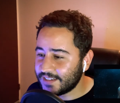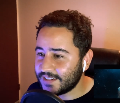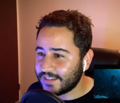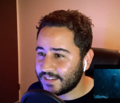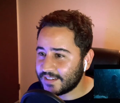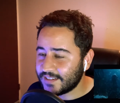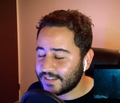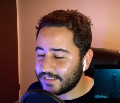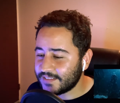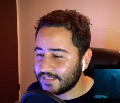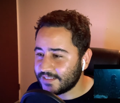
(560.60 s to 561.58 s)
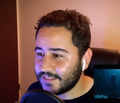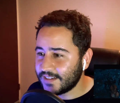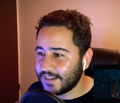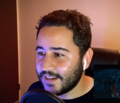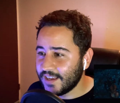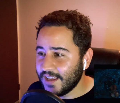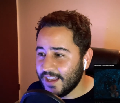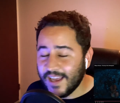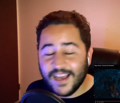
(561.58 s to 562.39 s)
Nobody speaks.